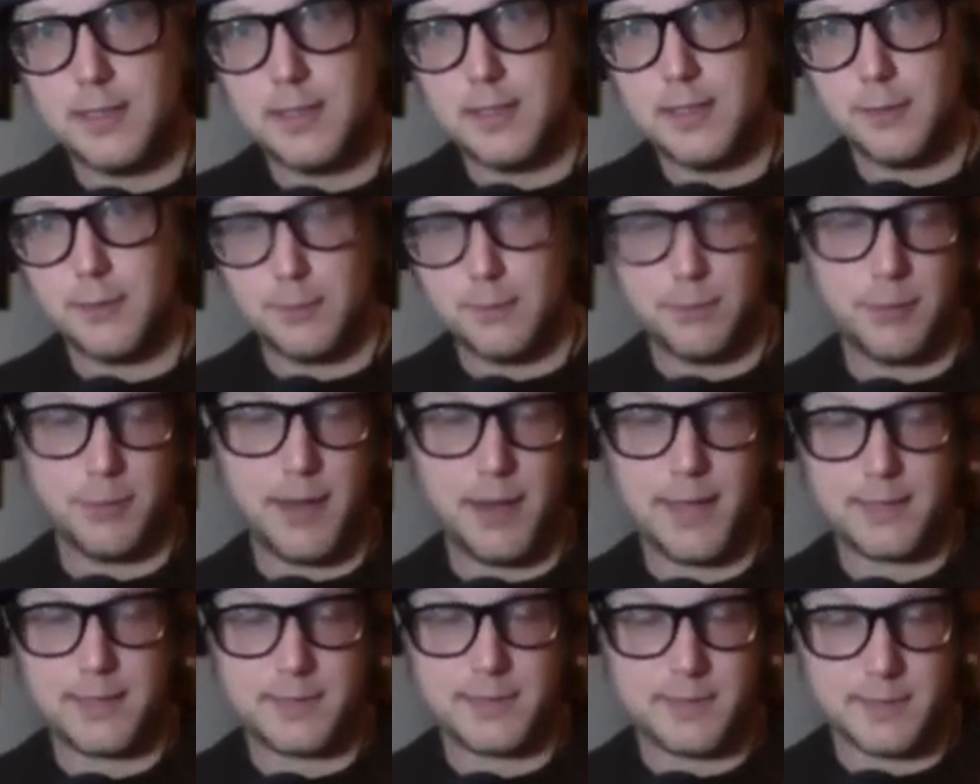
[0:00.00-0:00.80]
or
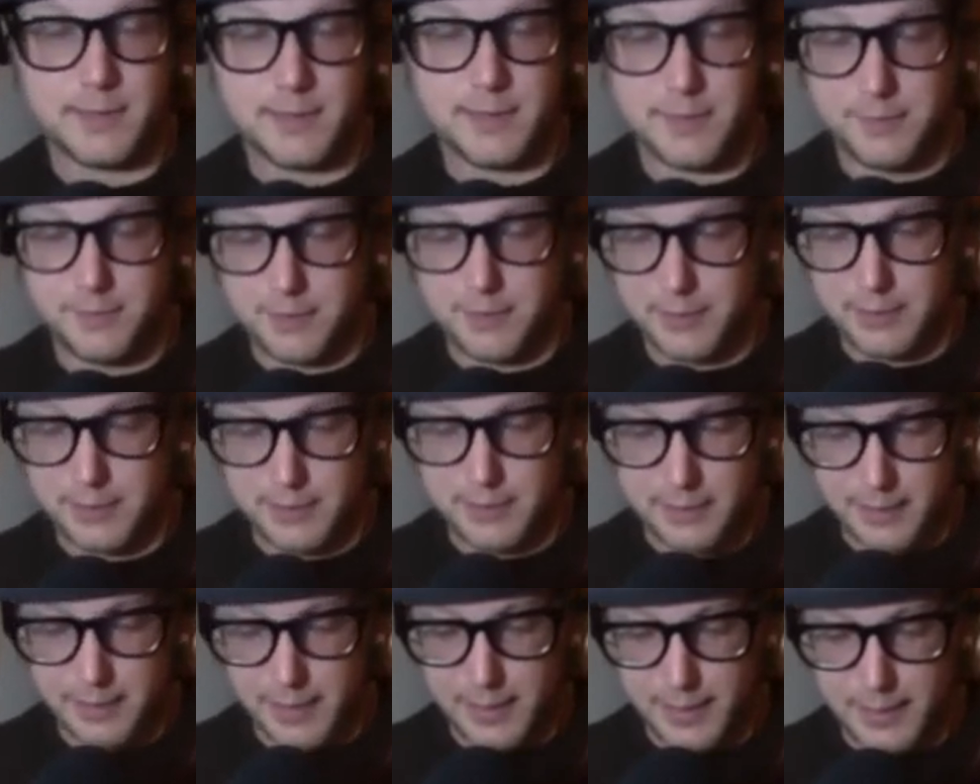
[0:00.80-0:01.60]
praxis even,
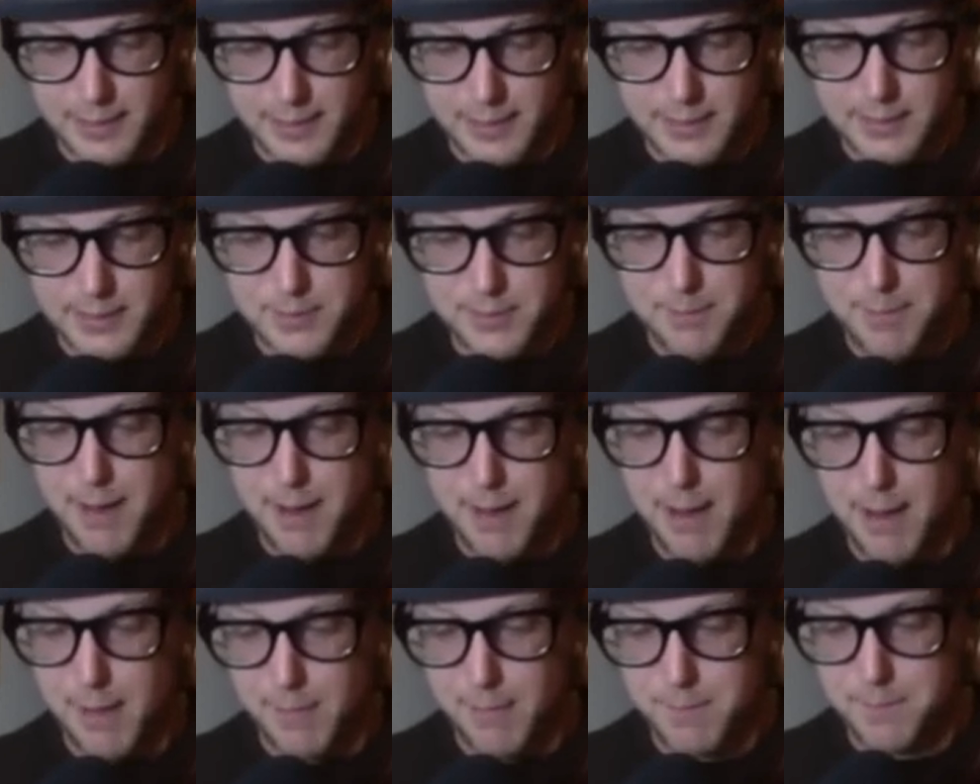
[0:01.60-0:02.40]
like it's
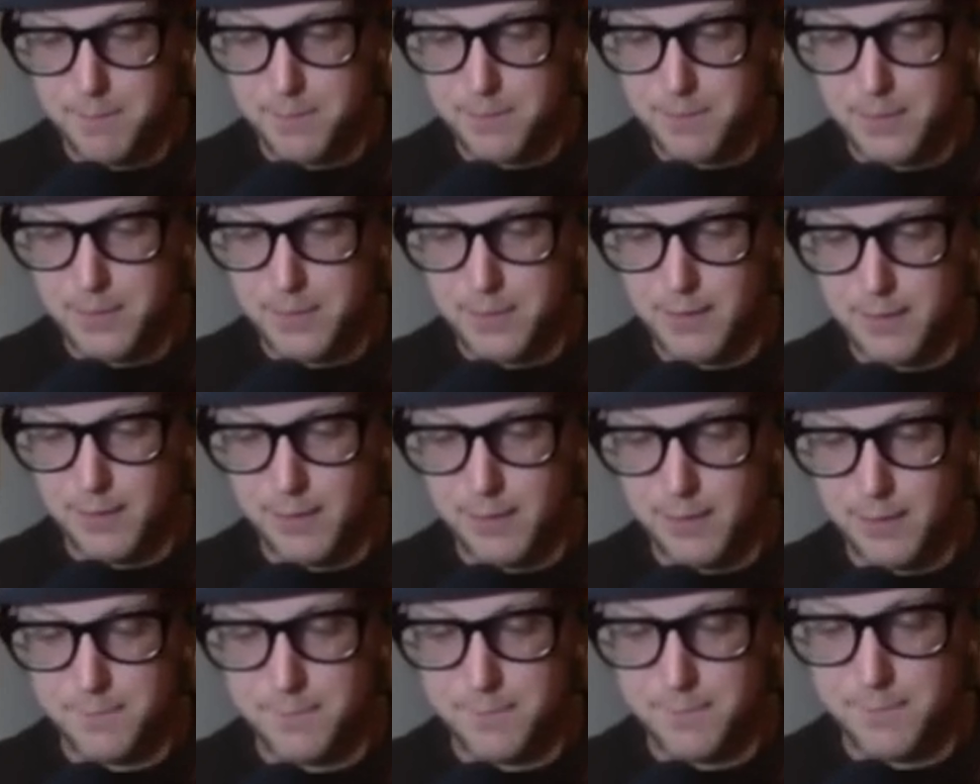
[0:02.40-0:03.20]
about
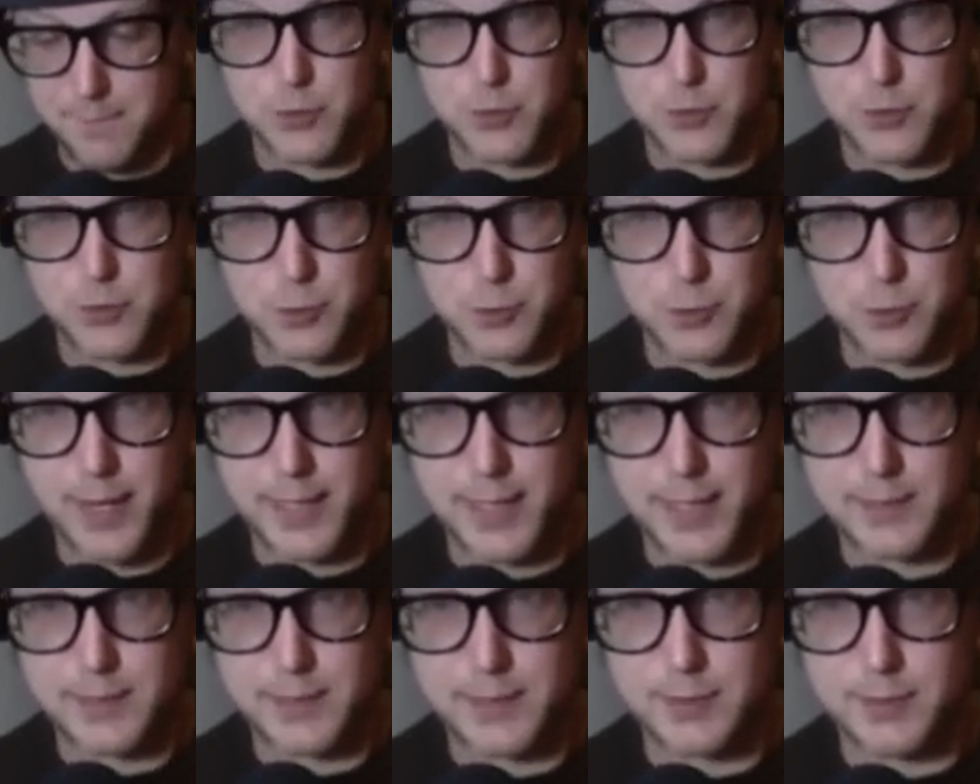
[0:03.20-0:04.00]
a future
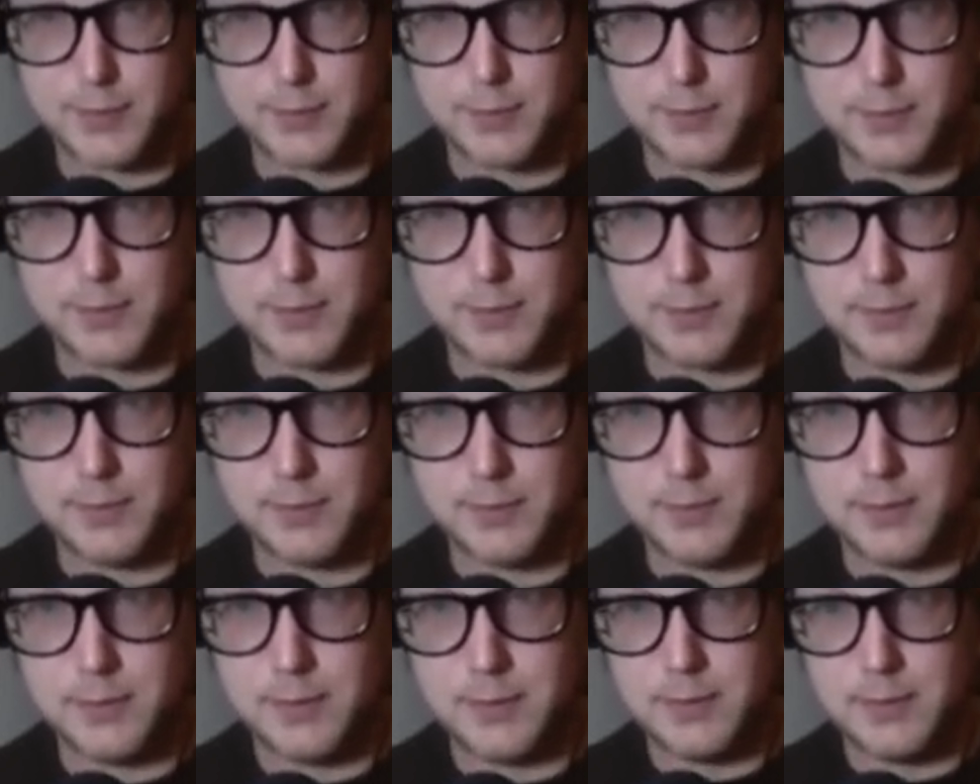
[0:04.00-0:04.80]
gratitude,
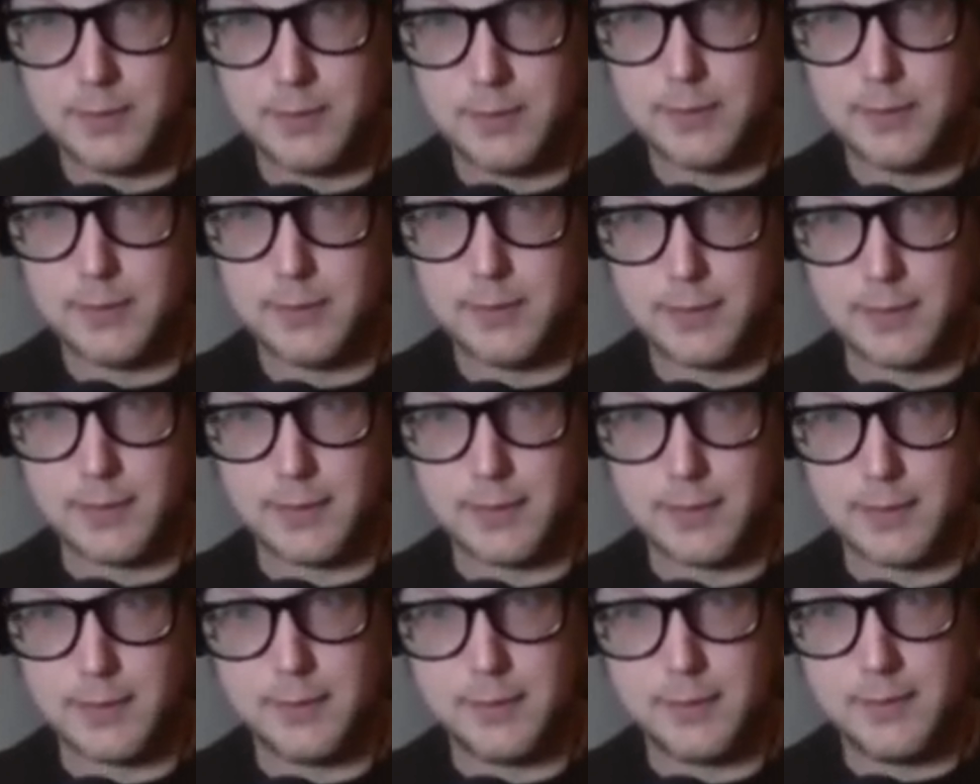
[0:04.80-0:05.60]
you
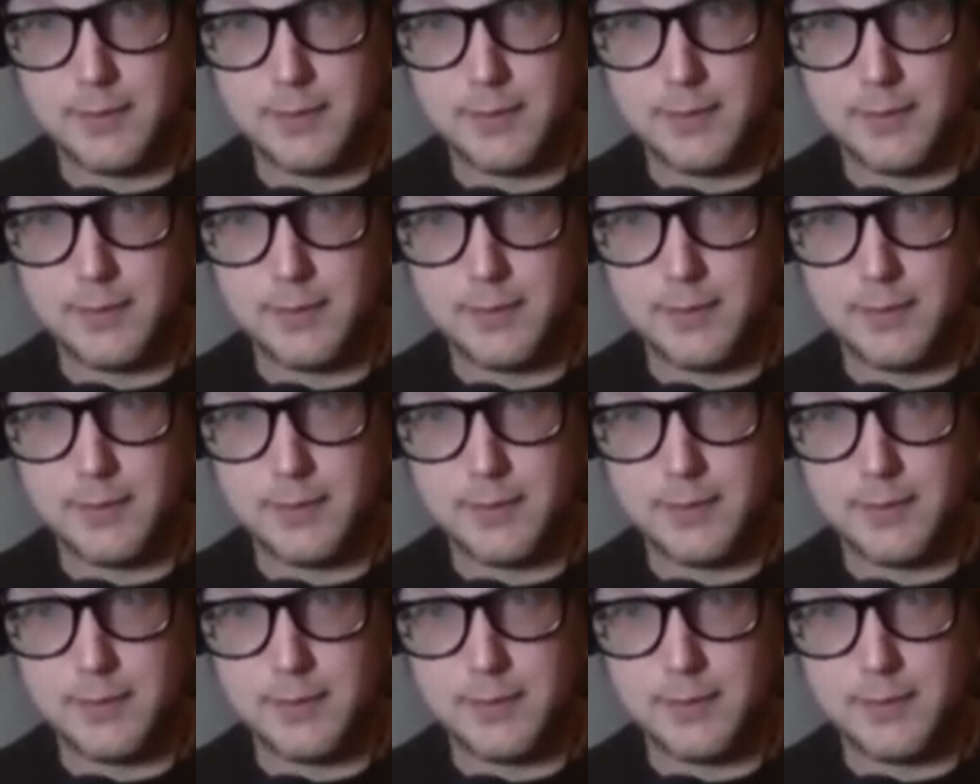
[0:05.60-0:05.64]
know,